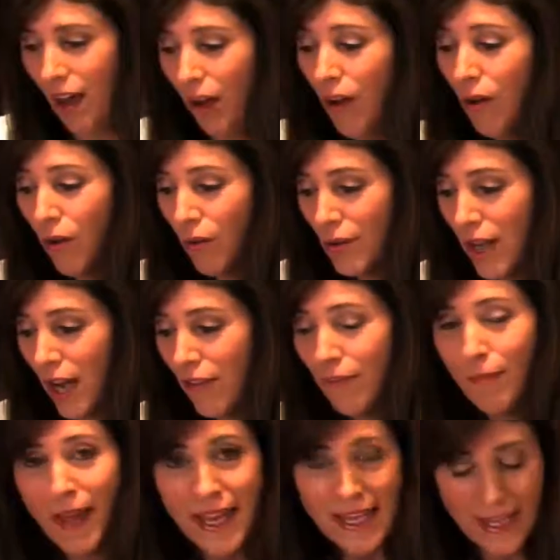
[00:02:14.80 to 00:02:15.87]
own of
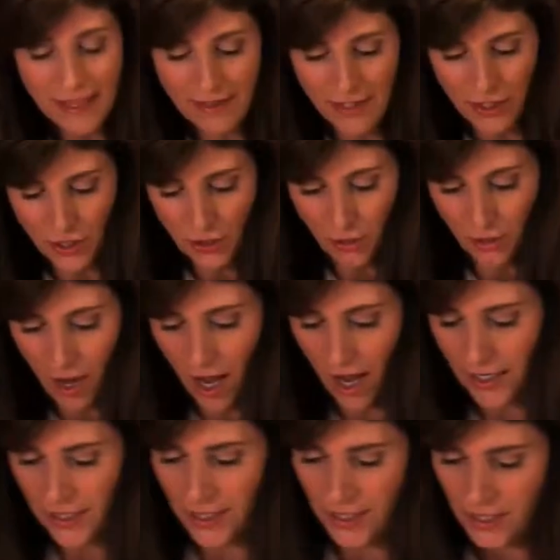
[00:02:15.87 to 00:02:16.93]
making this
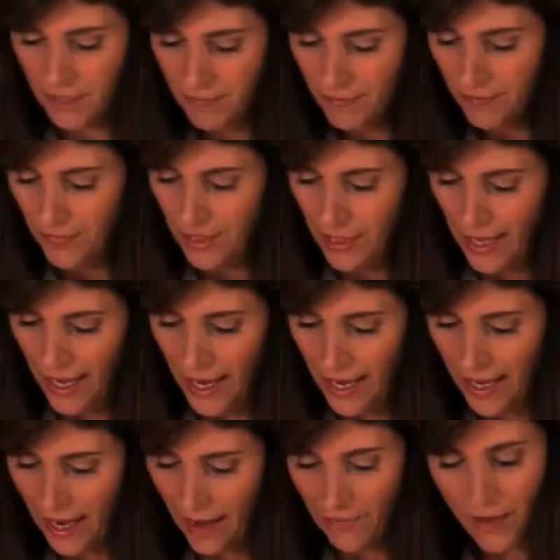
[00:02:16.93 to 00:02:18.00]
crust,
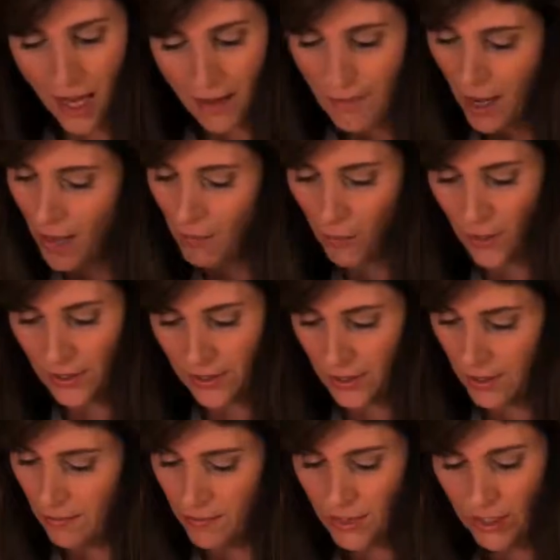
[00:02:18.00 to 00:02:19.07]
and I've come up with
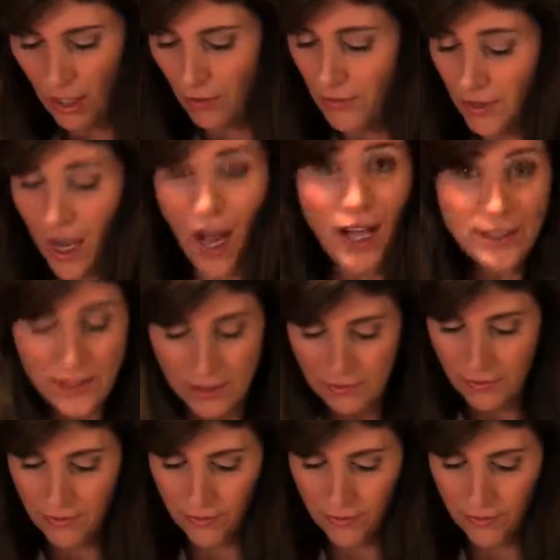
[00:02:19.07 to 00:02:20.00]
the, not